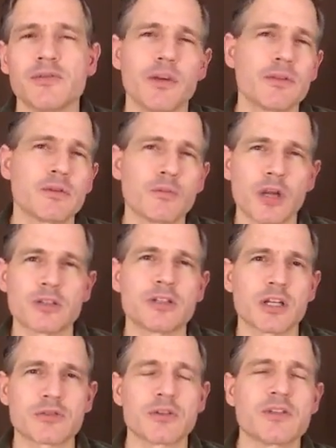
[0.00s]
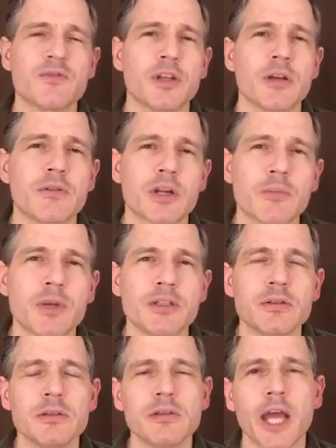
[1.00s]
If you haven't watched yesterday's video, I
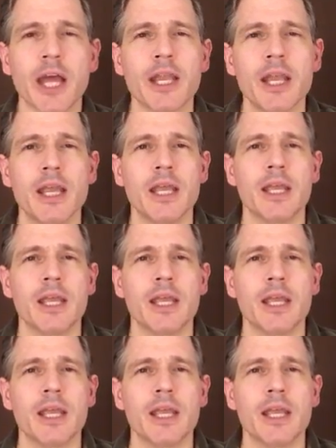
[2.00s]
recommend you do that.